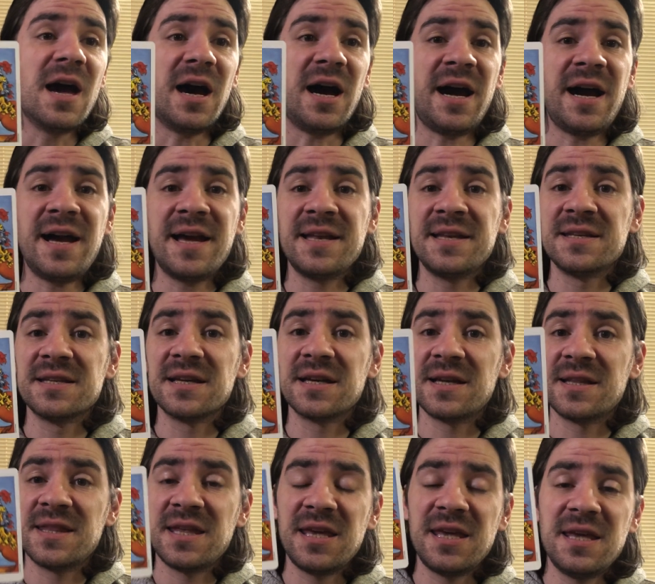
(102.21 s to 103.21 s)
And
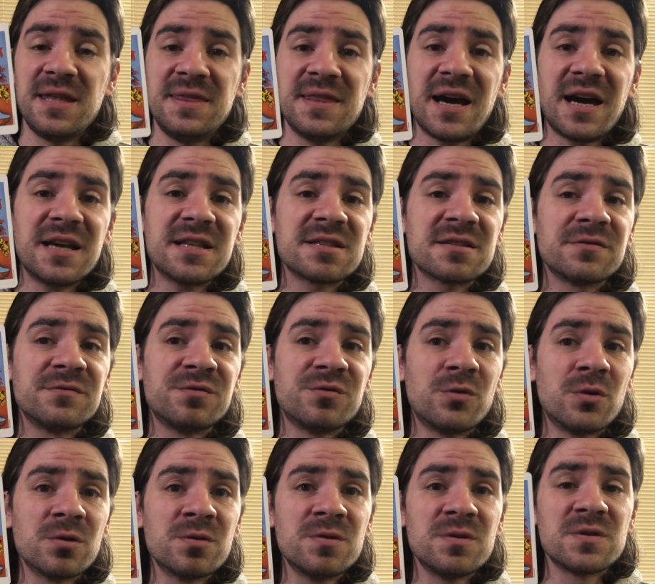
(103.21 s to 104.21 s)
the Knights of
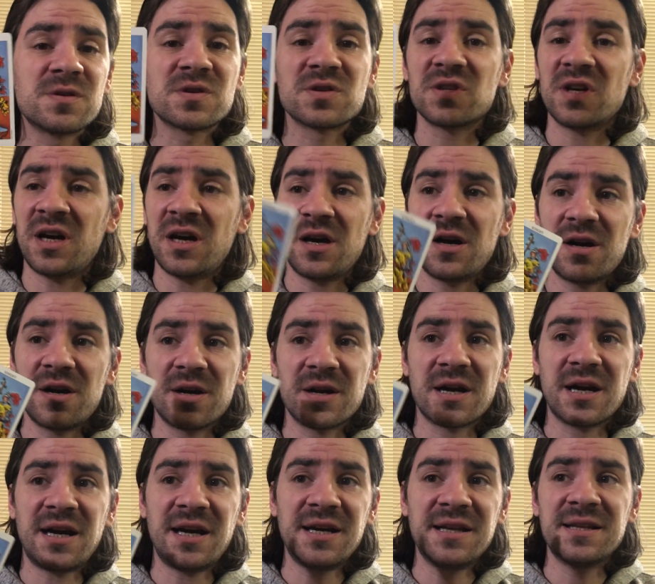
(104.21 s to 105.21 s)
Wands are
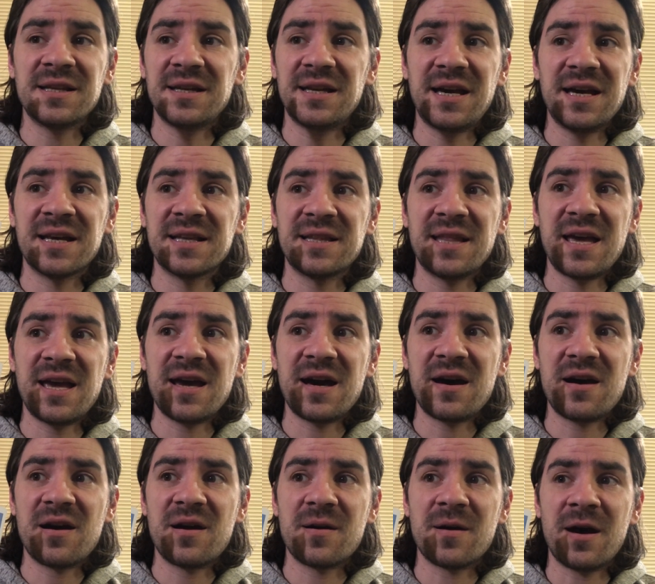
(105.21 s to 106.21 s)
kind of like, they
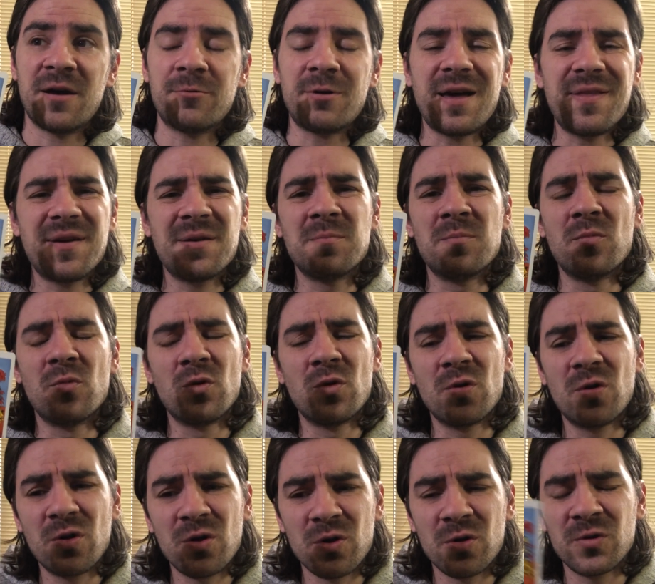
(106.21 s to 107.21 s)
are rather
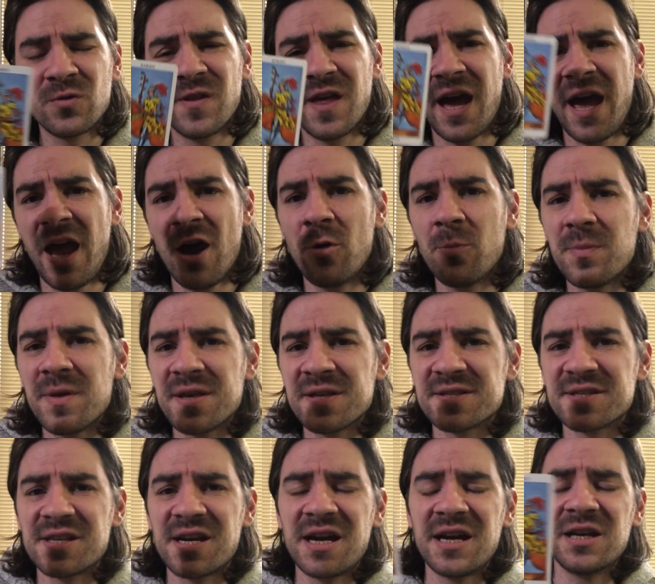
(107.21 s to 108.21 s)
more on the helping
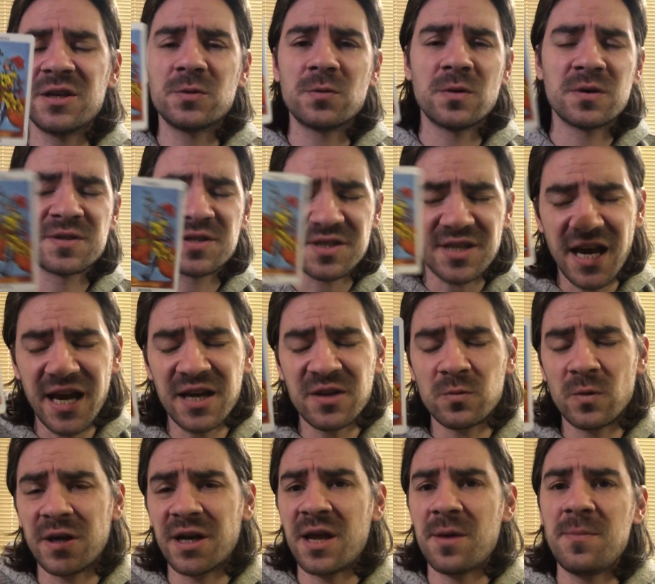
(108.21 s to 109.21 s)
side.
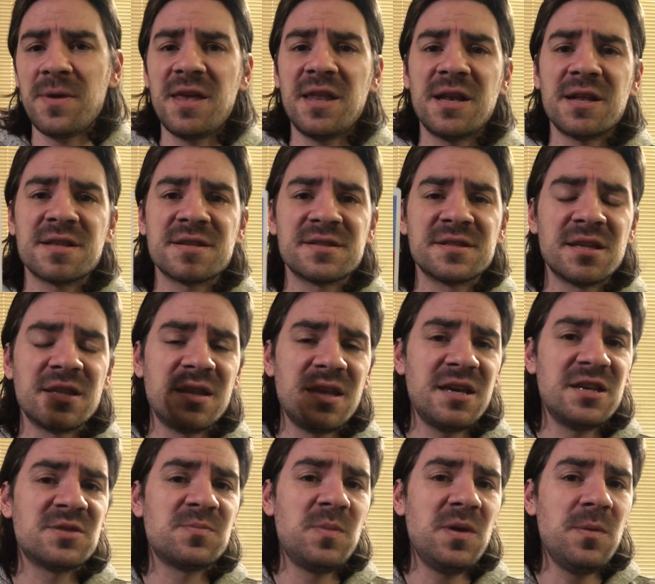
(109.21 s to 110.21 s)
What I mean is that
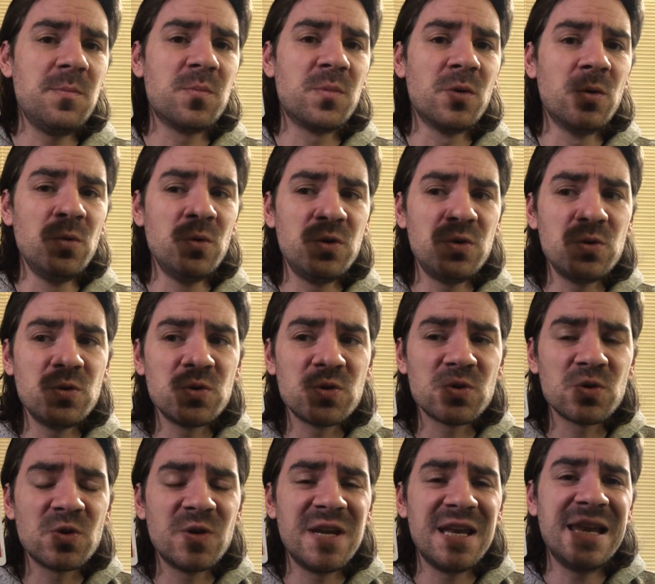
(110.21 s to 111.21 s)
these people
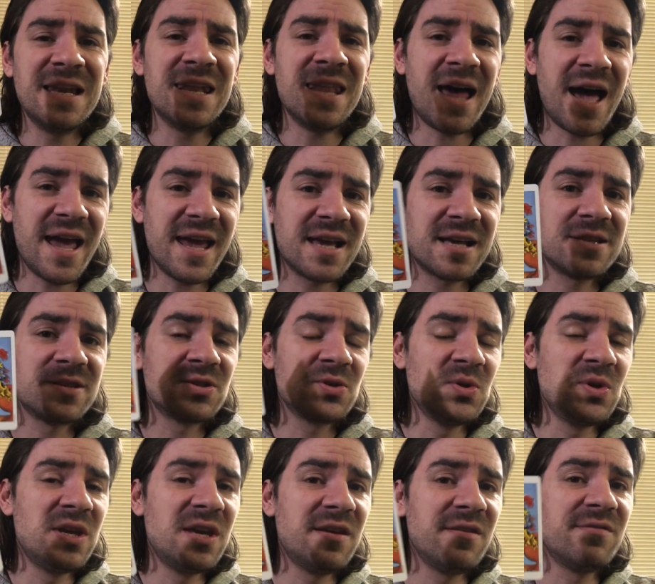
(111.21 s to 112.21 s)
usually like to
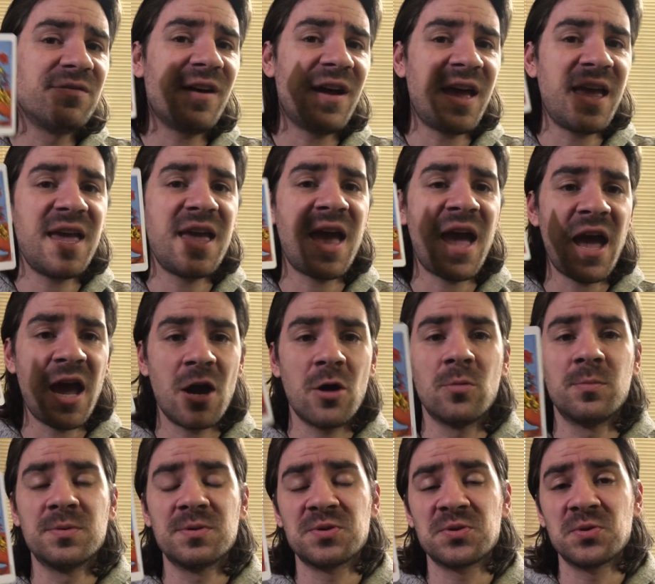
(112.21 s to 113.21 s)
give a
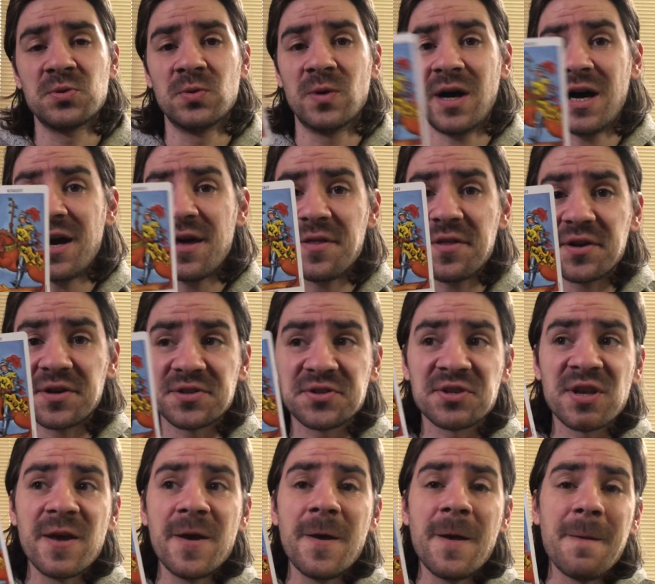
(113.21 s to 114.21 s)
help to
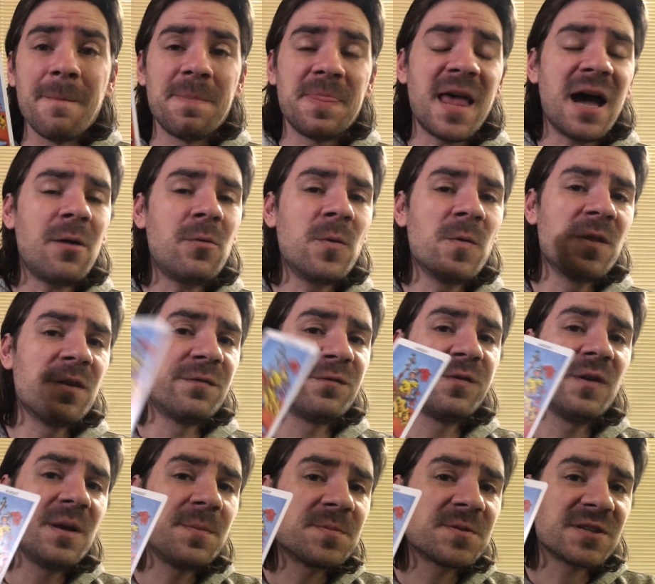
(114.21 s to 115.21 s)
others. Now on the
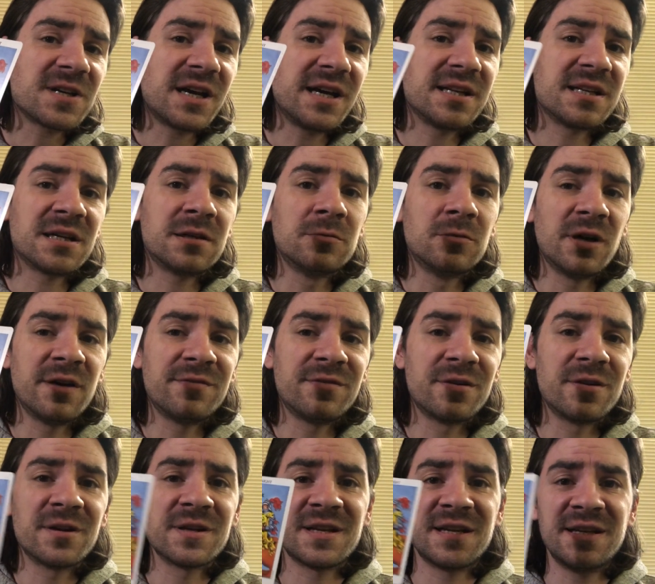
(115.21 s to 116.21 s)
flip side,
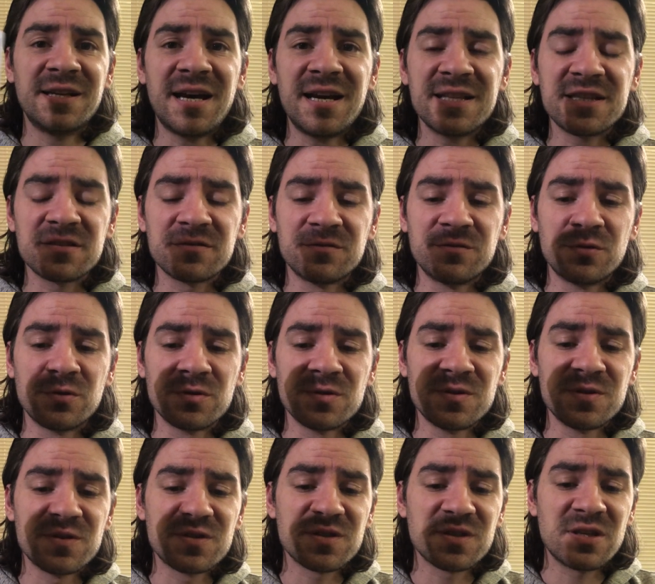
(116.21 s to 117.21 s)
however, the Knights of
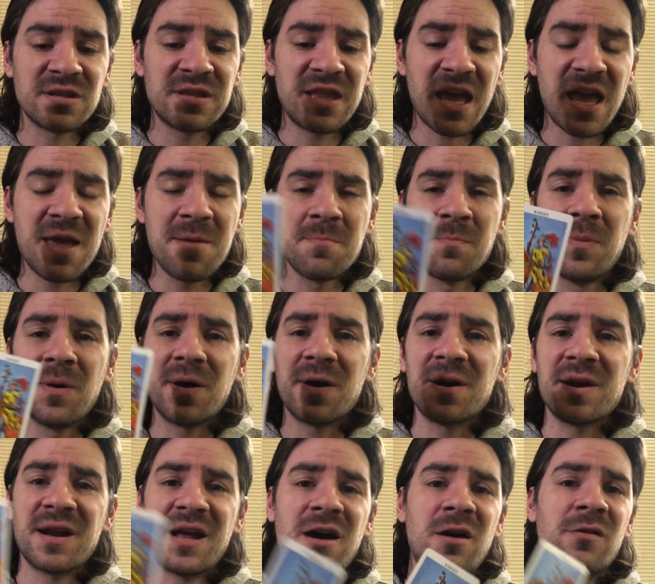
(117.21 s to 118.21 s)
Wands, they burn
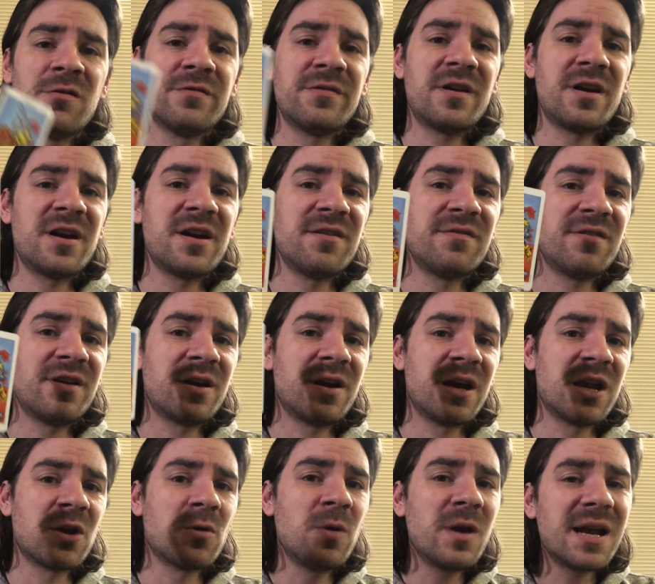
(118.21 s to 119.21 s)
out
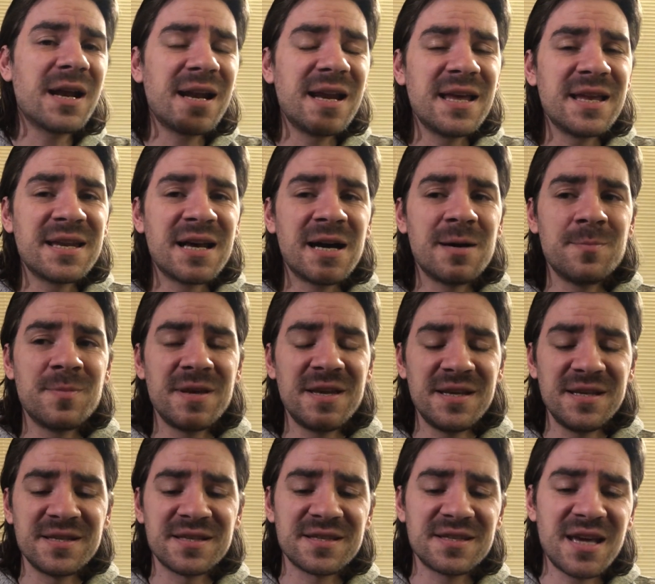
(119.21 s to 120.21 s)
very quickly. That
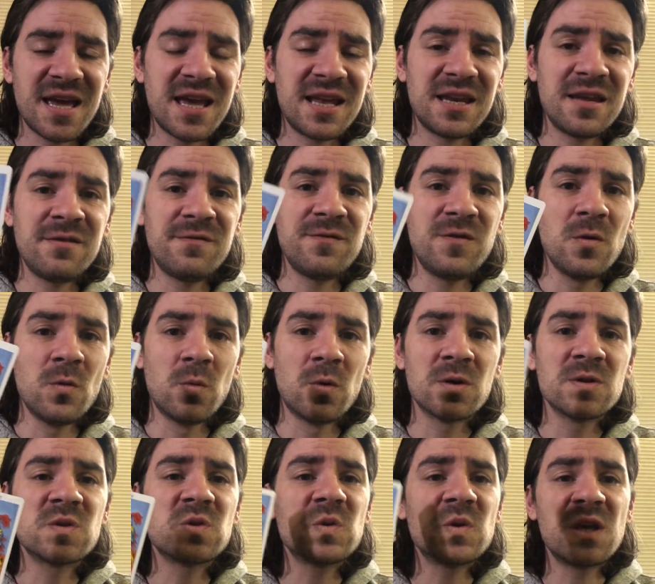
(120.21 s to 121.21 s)
being said, if you
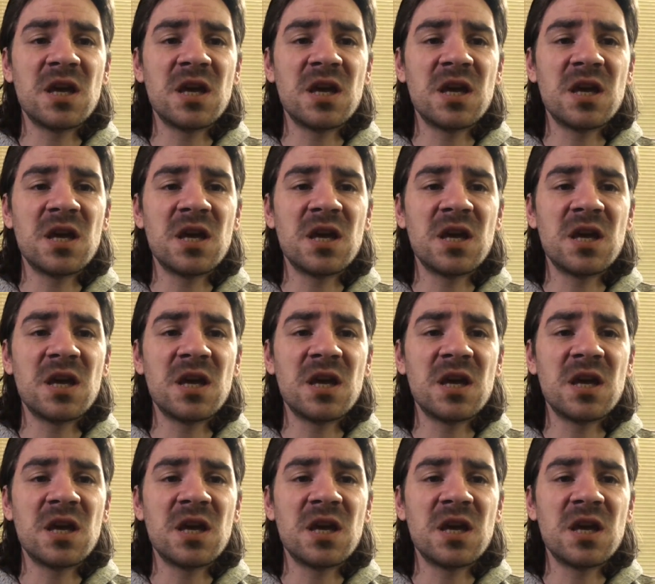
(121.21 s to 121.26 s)
want to